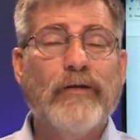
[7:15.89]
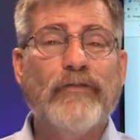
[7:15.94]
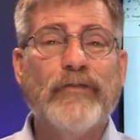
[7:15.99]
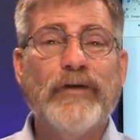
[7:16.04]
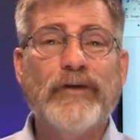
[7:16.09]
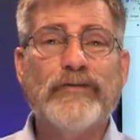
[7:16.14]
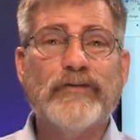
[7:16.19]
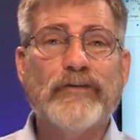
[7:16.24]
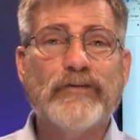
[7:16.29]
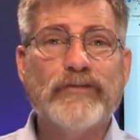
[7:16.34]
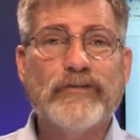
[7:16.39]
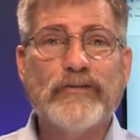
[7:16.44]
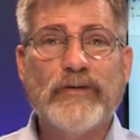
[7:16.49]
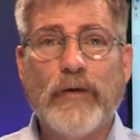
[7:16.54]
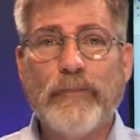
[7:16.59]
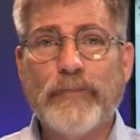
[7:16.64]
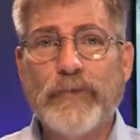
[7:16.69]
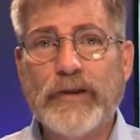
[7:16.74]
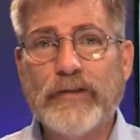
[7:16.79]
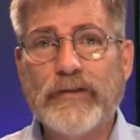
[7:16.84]
This is
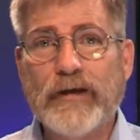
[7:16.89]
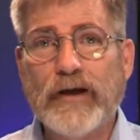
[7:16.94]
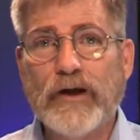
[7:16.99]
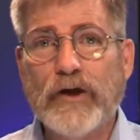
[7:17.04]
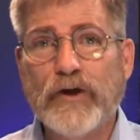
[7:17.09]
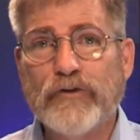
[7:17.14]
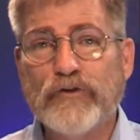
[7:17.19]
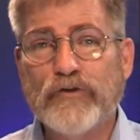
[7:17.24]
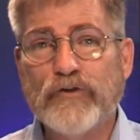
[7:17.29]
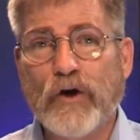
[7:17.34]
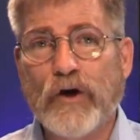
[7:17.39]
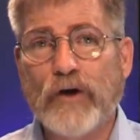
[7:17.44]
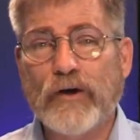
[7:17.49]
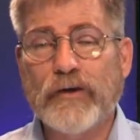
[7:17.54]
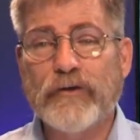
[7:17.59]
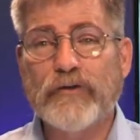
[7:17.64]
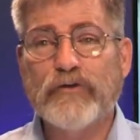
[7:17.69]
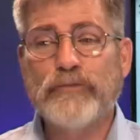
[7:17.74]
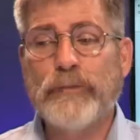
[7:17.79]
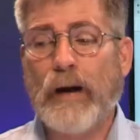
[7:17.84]
something that could
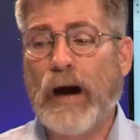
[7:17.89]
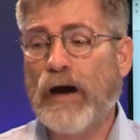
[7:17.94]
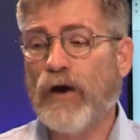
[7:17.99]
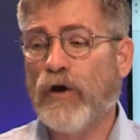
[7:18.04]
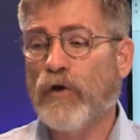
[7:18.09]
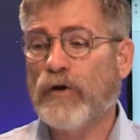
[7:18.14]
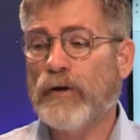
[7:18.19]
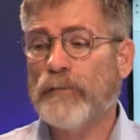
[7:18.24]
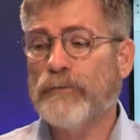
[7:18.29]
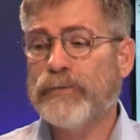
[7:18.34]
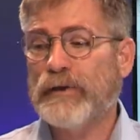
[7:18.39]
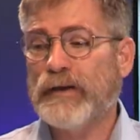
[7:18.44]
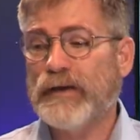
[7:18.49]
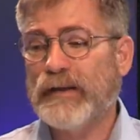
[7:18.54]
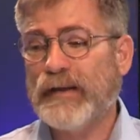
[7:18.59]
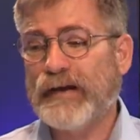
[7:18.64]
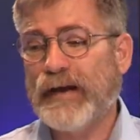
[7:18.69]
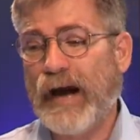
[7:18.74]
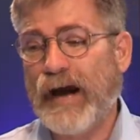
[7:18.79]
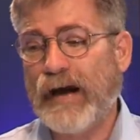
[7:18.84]
certainly spiral
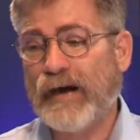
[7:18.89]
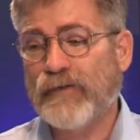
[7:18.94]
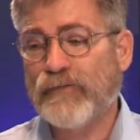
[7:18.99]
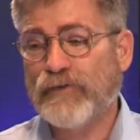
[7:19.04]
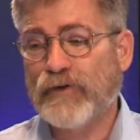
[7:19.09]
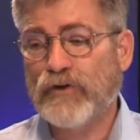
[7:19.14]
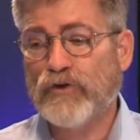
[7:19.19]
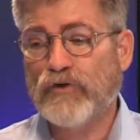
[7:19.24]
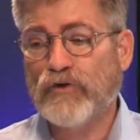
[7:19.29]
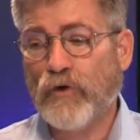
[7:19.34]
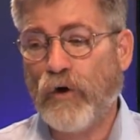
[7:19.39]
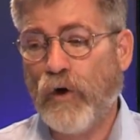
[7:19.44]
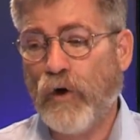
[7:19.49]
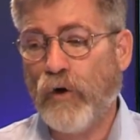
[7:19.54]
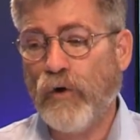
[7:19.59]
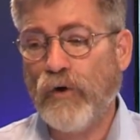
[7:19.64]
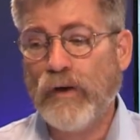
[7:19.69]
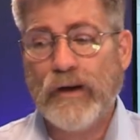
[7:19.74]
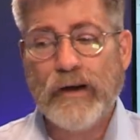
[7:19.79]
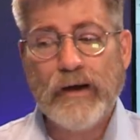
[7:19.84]
completely out of
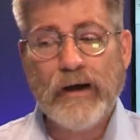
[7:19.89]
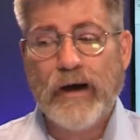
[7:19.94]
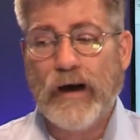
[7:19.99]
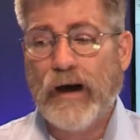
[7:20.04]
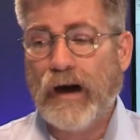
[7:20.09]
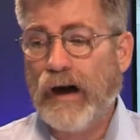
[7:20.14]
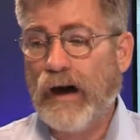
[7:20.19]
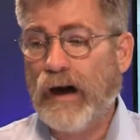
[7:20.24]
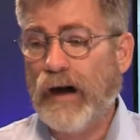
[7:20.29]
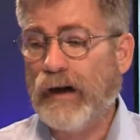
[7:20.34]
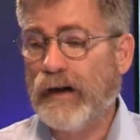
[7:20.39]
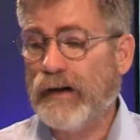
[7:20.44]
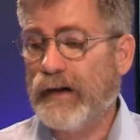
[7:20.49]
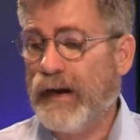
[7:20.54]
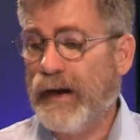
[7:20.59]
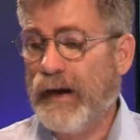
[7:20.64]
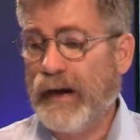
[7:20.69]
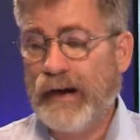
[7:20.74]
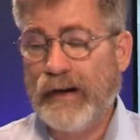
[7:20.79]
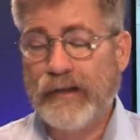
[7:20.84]
control,
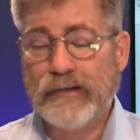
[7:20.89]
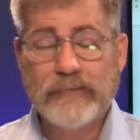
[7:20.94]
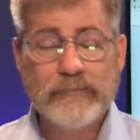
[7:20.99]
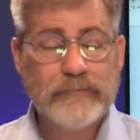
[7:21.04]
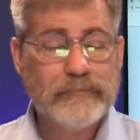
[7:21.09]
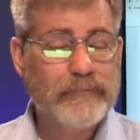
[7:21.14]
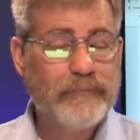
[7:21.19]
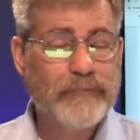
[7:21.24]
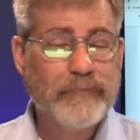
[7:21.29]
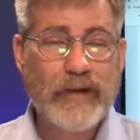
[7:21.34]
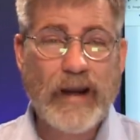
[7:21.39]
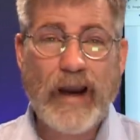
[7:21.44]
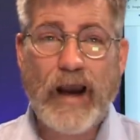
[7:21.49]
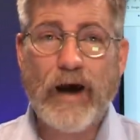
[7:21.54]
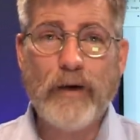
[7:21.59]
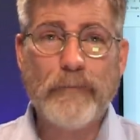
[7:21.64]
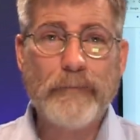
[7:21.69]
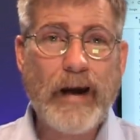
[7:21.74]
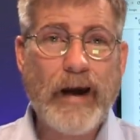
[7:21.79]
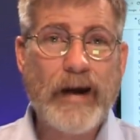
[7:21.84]
and
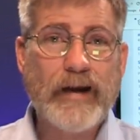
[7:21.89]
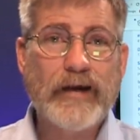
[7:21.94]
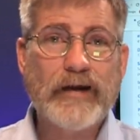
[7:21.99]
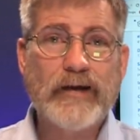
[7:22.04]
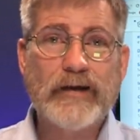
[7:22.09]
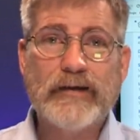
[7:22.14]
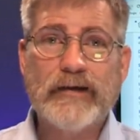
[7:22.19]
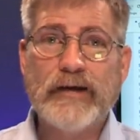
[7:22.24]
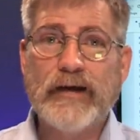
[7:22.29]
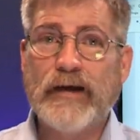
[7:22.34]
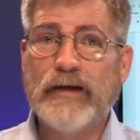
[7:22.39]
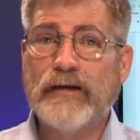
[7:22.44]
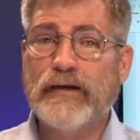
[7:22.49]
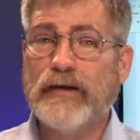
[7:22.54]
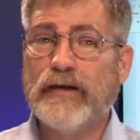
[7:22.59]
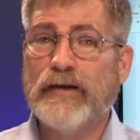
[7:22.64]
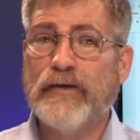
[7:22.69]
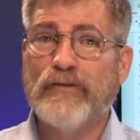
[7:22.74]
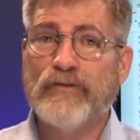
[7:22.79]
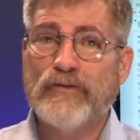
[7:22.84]
how bad it could get
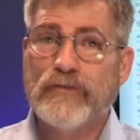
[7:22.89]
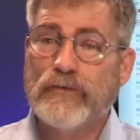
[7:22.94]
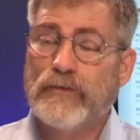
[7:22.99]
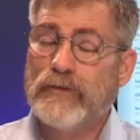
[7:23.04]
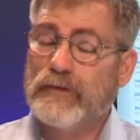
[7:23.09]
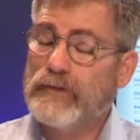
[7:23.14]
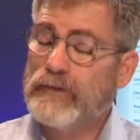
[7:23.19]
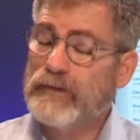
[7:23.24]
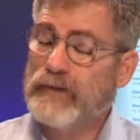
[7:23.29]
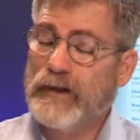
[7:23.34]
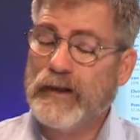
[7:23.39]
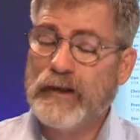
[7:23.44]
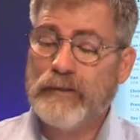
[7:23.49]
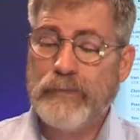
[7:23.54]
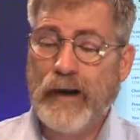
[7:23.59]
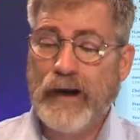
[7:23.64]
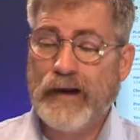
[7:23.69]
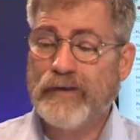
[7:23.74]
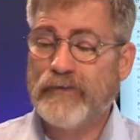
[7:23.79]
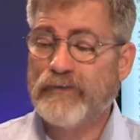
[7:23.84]
is
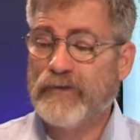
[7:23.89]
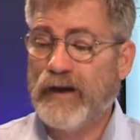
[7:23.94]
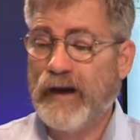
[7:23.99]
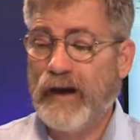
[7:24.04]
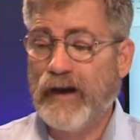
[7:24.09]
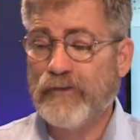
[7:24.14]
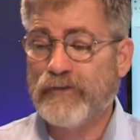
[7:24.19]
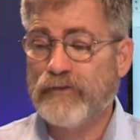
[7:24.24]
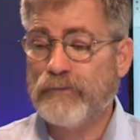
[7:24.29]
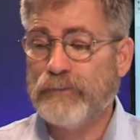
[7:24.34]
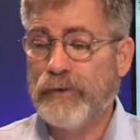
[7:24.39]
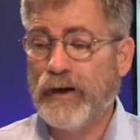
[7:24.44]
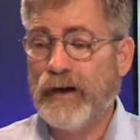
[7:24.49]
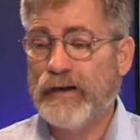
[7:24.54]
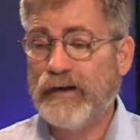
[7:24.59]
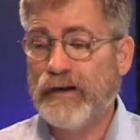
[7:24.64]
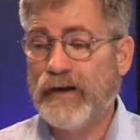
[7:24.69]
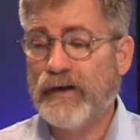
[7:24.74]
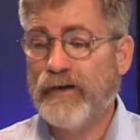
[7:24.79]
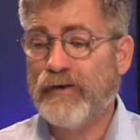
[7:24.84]
anybody's guess,
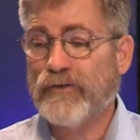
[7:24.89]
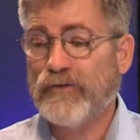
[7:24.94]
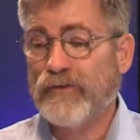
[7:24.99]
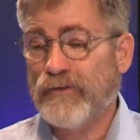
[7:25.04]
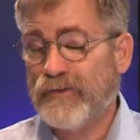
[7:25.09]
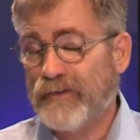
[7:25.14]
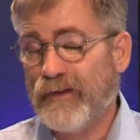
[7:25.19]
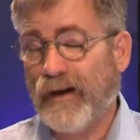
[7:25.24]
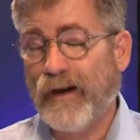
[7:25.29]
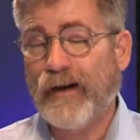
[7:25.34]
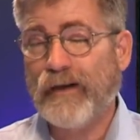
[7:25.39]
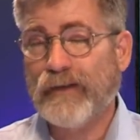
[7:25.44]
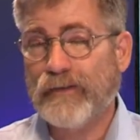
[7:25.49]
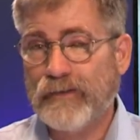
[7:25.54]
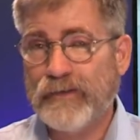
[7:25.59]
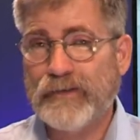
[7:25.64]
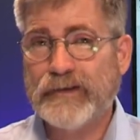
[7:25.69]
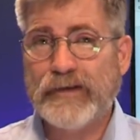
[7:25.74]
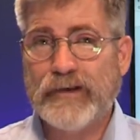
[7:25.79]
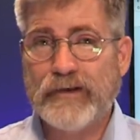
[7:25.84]
but it is not
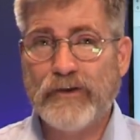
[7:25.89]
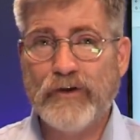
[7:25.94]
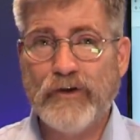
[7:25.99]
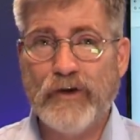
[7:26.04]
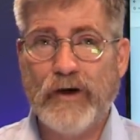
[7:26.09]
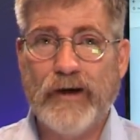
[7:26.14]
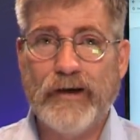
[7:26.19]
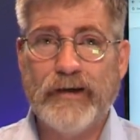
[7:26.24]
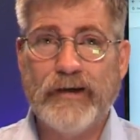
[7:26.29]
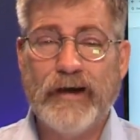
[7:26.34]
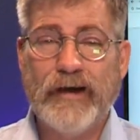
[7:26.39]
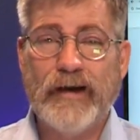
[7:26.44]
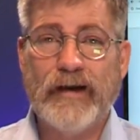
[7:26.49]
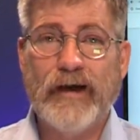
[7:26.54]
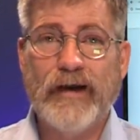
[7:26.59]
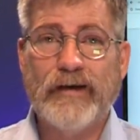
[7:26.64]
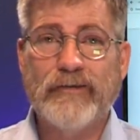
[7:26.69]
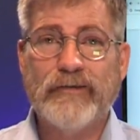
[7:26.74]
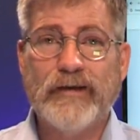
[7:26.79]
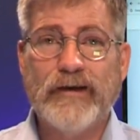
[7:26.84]
looking good, and
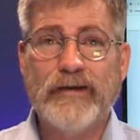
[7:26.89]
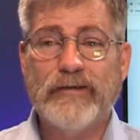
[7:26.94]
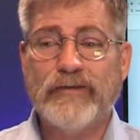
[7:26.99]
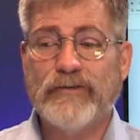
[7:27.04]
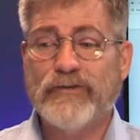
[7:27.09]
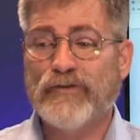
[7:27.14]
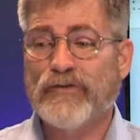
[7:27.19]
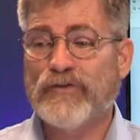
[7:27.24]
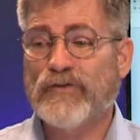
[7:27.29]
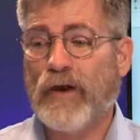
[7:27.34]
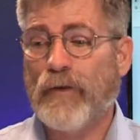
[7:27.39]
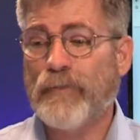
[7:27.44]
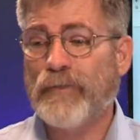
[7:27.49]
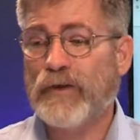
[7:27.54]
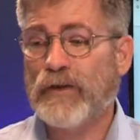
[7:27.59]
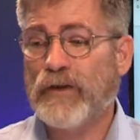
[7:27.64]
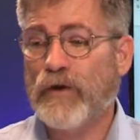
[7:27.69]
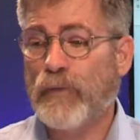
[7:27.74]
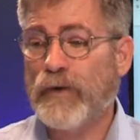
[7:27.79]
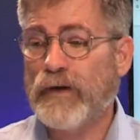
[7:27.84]
I think this is
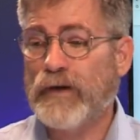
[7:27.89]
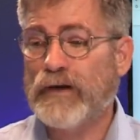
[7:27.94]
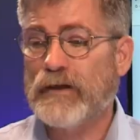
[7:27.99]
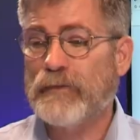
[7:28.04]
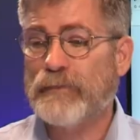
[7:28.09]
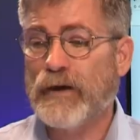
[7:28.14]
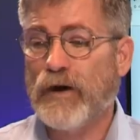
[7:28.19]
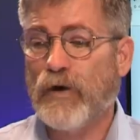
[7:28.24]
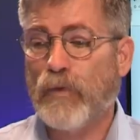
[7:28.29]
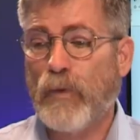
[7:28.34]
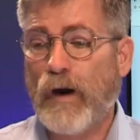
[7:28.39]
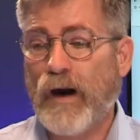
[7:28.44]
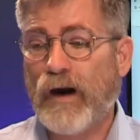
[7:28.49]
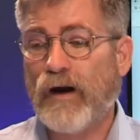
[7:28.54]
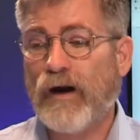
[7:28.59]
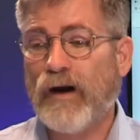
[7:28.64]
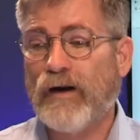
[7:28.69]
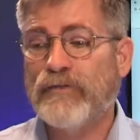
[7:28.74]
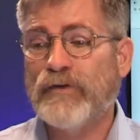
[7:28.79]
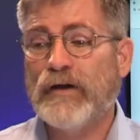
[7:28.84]
something that we need to be
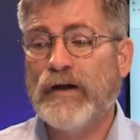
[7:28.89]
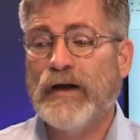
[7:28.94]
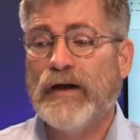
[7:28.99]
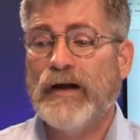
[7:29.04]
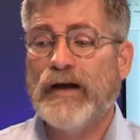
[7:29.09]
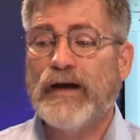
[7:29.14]
aware of.